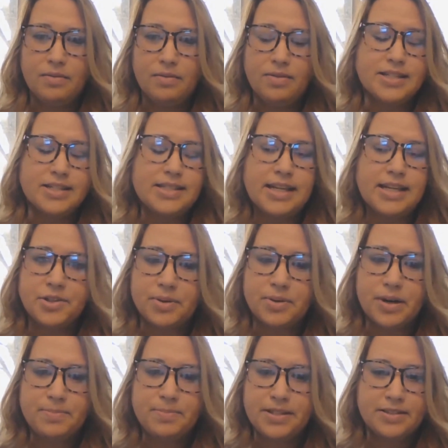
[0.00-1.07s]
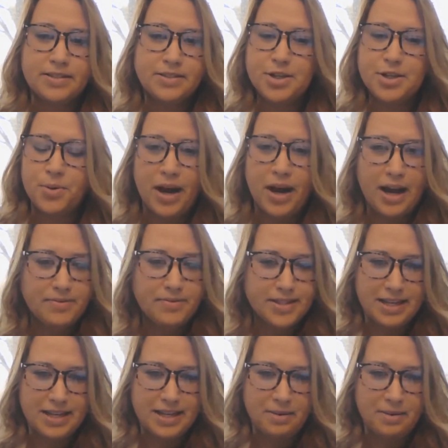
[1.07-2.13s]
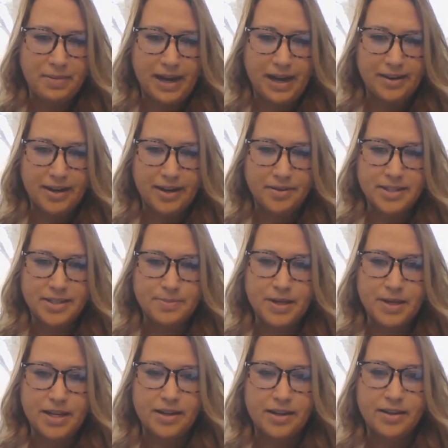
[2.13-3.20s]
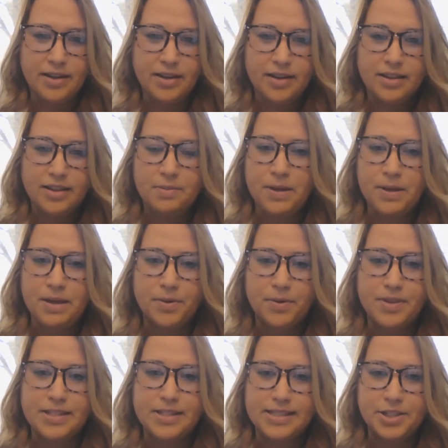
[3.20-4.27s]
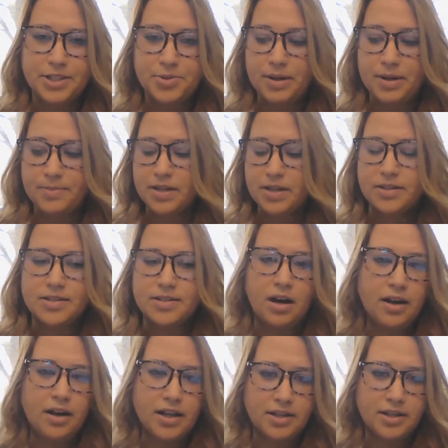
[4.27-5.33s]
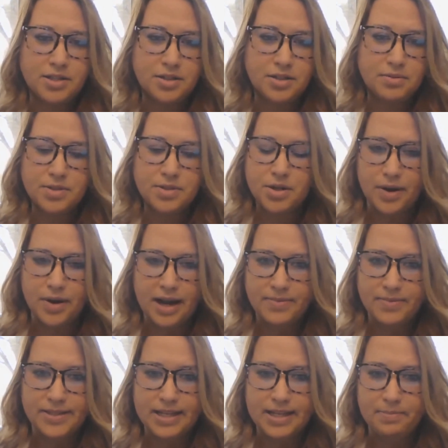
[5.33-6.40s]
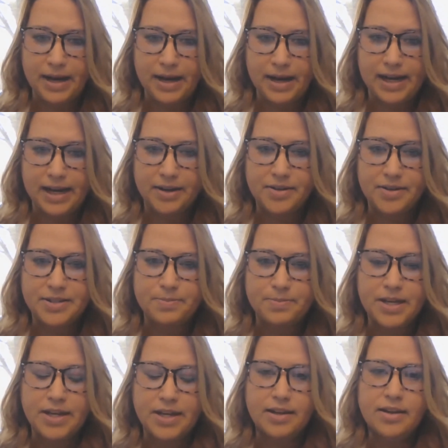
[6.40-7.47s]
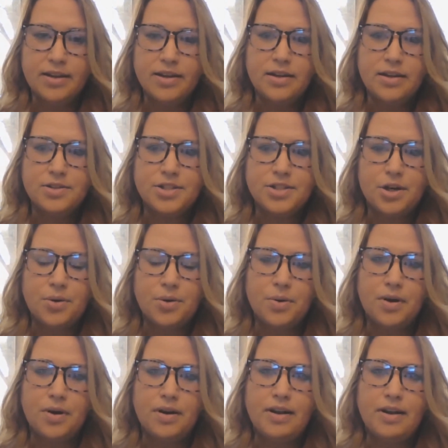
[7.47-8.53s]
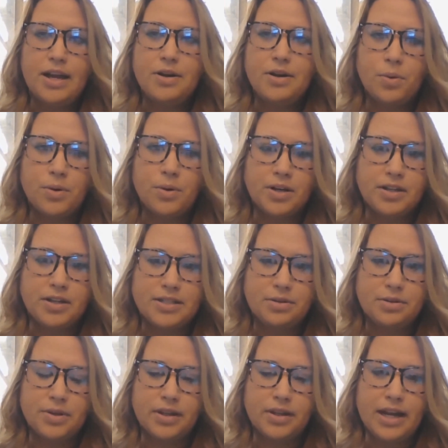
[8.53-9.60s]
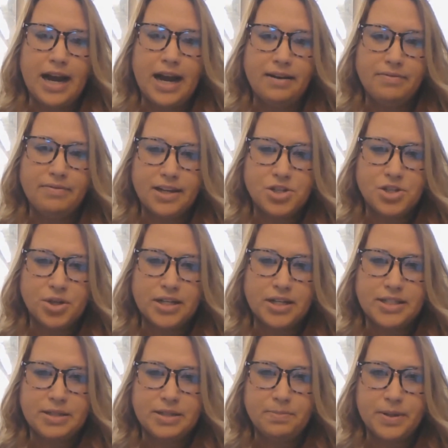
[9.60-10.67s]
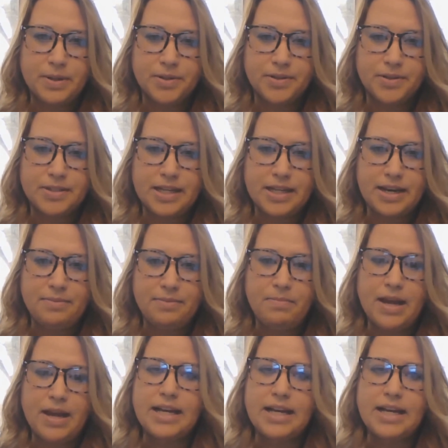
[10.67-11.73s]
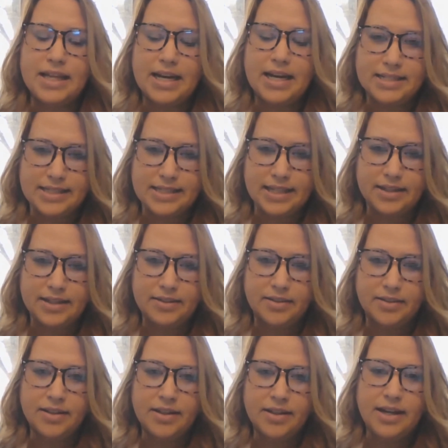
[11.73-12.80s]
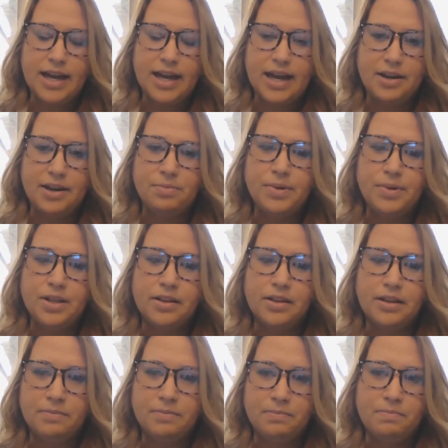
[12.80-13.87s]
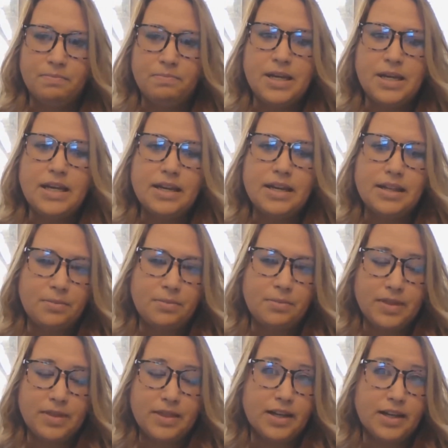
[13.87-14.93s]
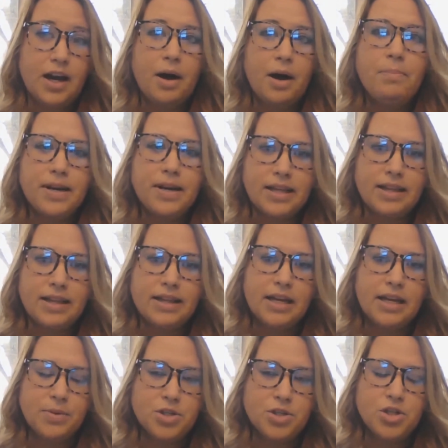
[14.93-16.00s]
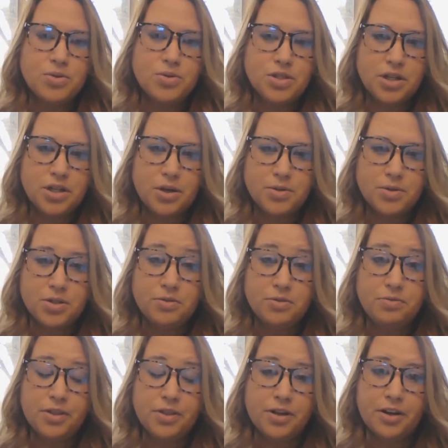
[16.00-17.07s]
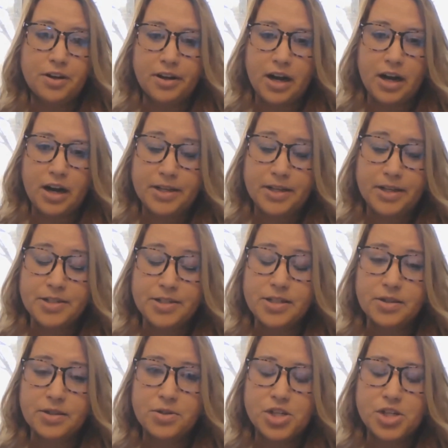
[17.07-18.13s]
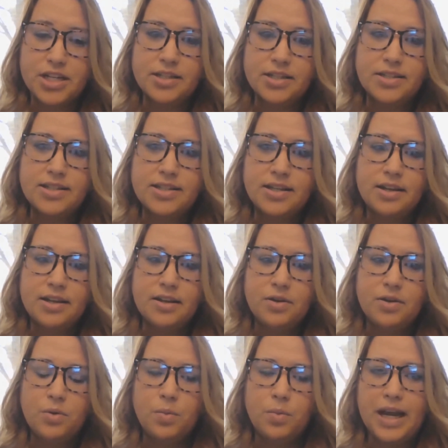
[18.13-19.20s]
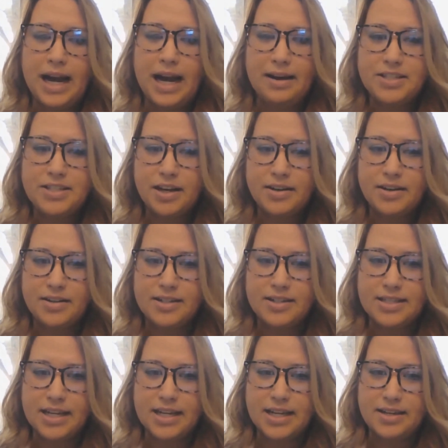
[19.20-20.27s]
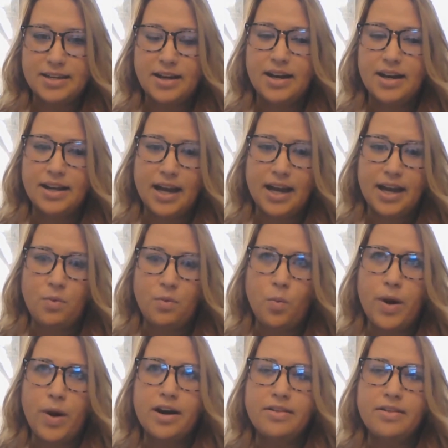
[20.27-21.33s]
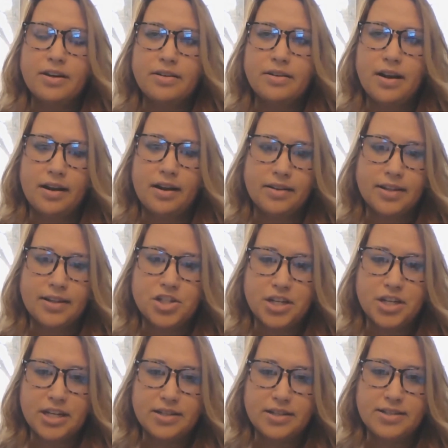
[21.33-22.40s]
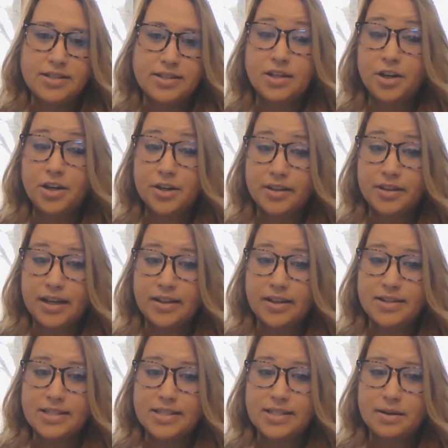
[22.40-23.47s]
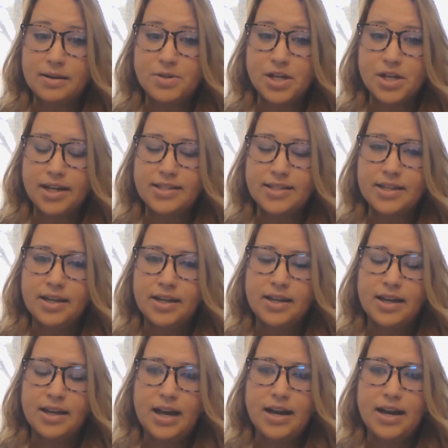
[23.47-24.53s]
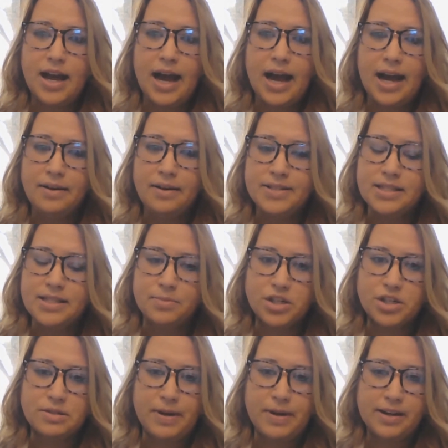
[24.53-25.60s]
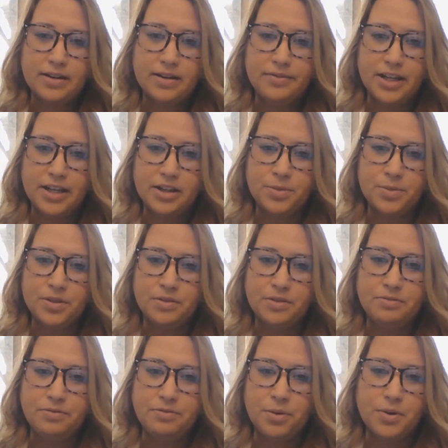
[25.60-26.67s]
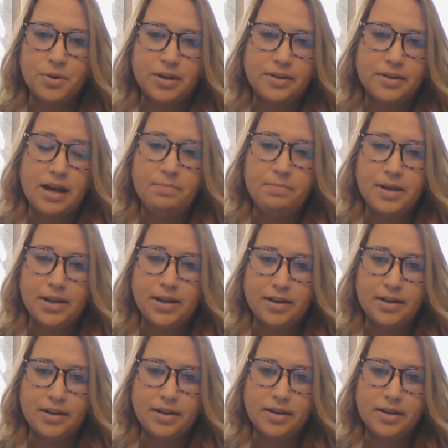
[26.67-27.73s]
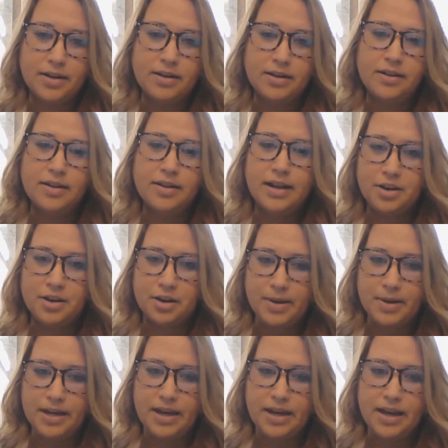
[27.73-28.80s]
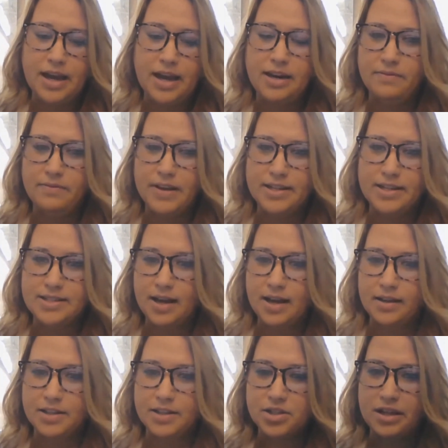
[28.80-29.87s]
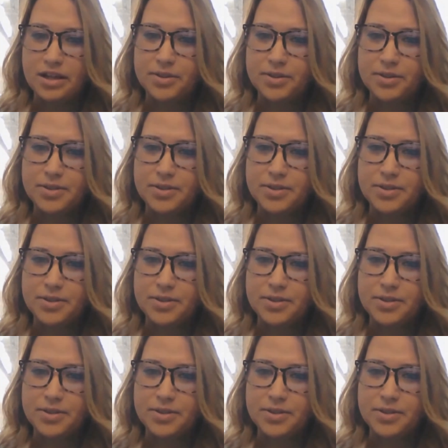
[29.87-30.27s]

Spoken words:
the sales reps don't have the same background as me. The people the sales reps are talking to don't have the same background as me. So, in order to really have that trust built and make that sale and really be the company that they would choose to go to for their ergonomic solutions, we have to understand again where their knowledge is currently on the subject and have subject matter available for that beginner, intermediate, and advanced knowledge levels